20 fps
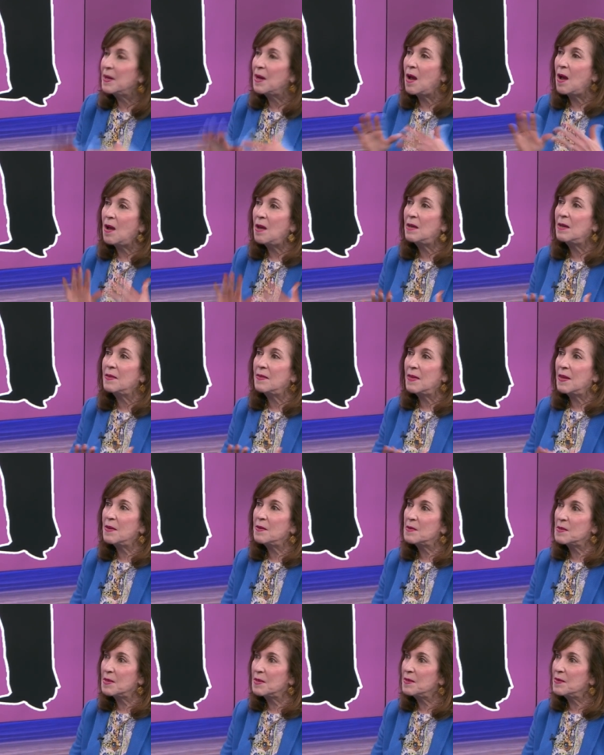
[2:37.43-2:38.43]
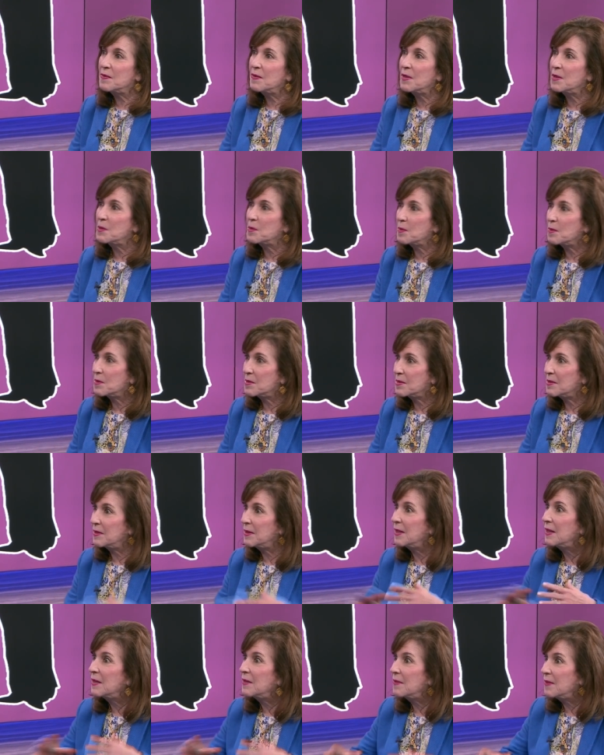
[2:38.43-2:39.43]
and all of those individuals
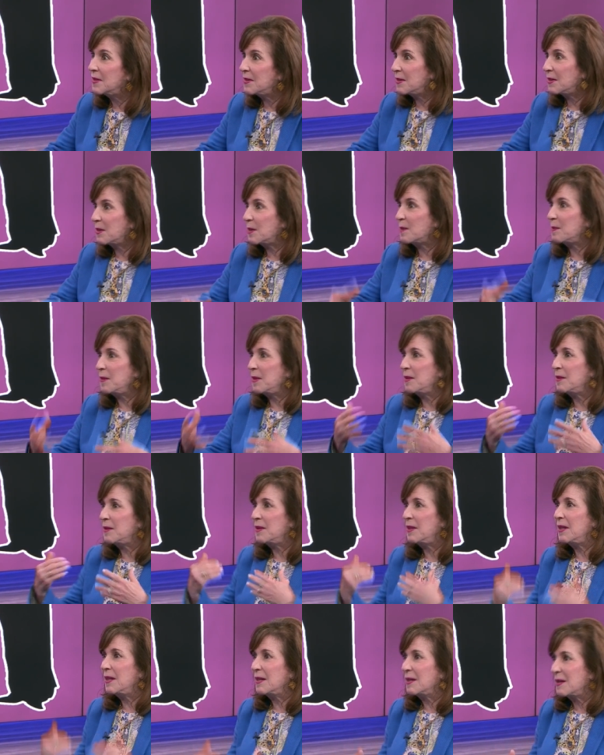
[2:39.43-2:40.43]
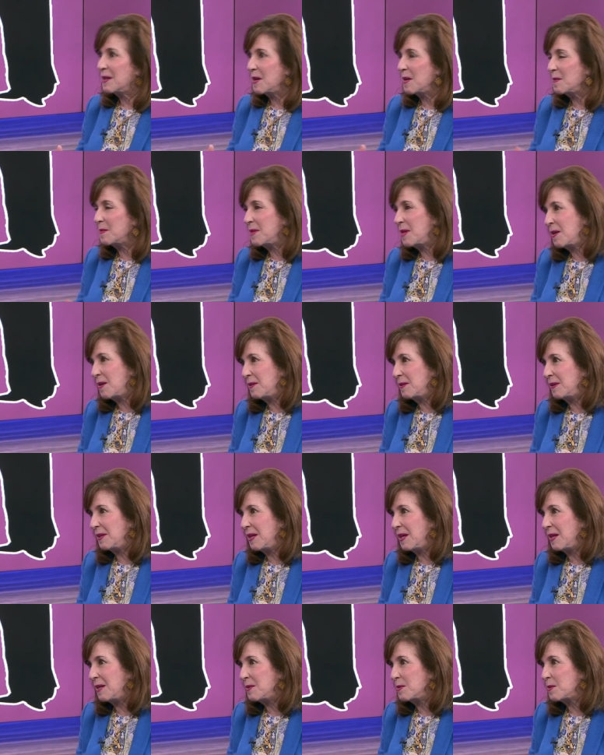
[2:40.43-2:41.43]
live in the community and come to
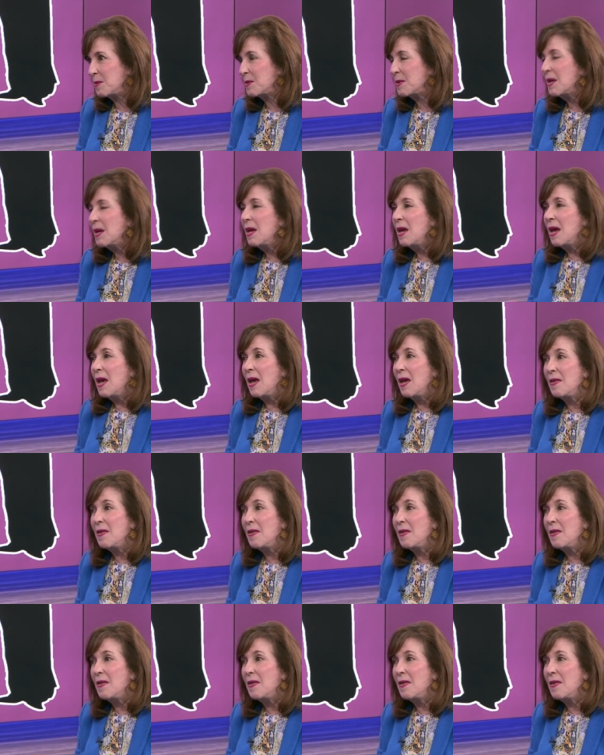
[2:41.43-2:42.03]
Holy Angels.